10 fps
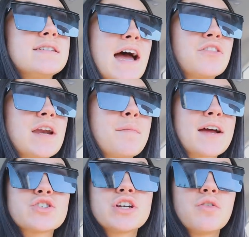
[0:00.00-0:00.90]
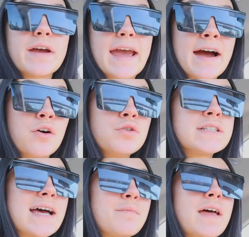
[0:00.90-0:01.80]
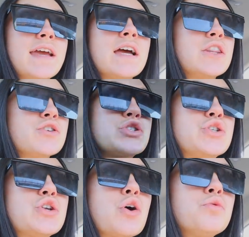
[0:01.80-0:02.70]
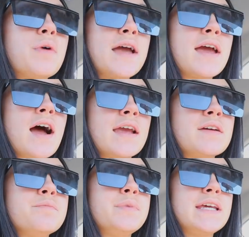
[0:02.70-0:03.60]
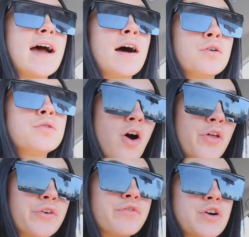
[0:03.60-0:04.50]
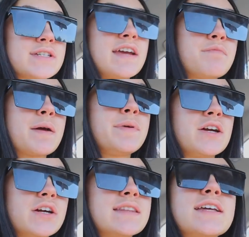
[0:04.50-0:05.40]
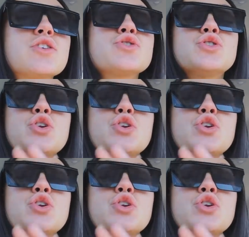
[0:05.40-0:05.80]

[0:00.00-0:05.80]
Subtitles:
now that I'm actually going out, I'm like, there's no way I can be out on the first day of my period. Like, there's